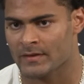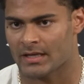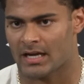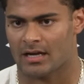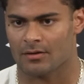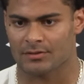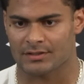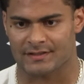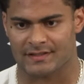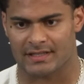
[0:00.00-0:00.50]

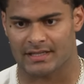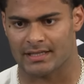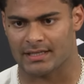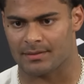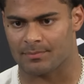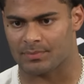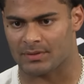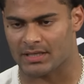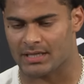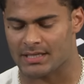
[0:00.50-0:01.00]
I would say
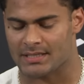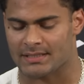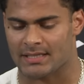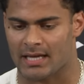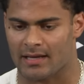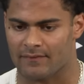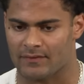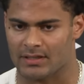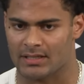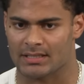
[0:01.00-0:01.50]
it plays
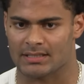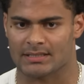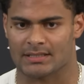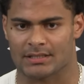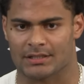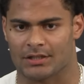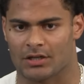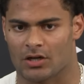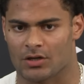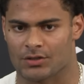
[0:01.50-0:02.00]
heavy
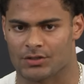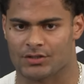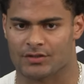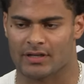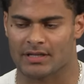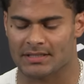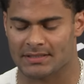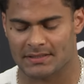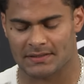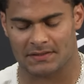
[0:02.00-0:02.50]
into our
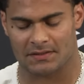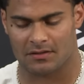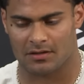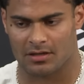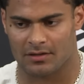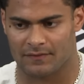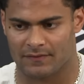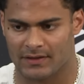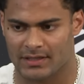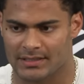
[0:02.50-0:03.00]
strengths as an
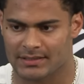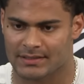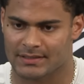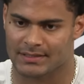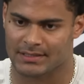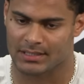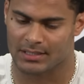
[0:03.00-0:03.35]
offense.